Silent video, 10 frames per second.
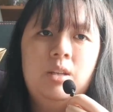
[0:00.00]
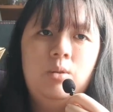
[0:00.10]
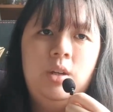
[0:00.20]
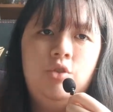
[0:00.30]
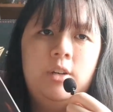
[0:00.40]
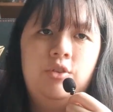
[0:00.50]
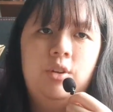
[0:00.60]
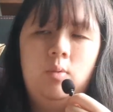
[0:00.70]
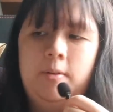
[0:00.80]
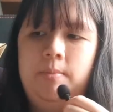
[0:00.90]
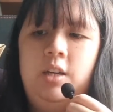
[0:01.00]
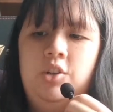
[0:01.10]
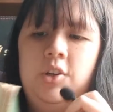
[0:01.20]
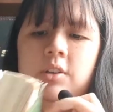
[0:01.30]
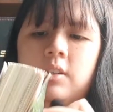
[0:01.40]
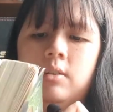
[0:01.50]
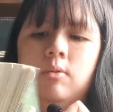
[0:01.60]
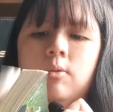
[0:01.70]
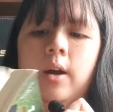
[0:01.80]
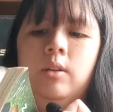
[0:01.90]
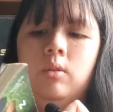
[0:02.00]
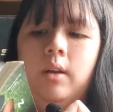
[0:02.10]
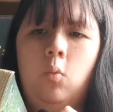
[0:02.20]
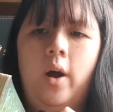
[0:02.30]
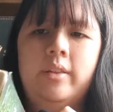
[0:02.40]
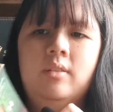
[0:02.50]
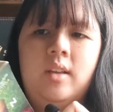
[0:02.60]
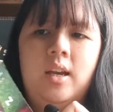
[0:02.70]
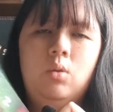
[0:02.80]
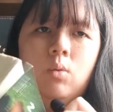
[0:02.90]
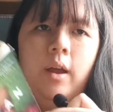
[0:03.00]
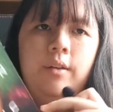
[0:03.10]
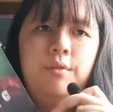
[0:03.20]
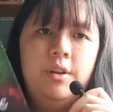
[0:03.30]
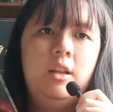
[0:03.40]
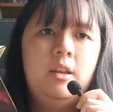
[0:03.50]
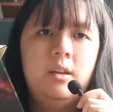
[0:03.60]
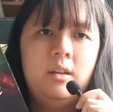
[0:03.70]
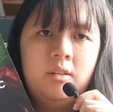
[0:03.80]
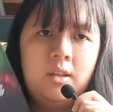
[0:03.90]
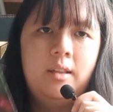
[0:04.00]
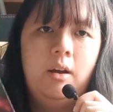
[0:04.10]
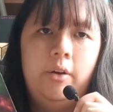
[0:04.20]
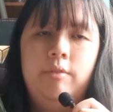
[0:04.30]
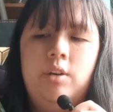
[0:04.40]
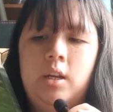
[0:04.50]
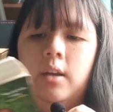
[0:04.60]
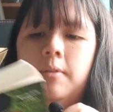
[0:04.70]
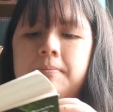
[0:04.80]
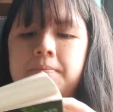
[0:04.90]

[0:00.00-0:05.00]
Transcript: It's only 301 pages, so I took one day to like really sit down and read it.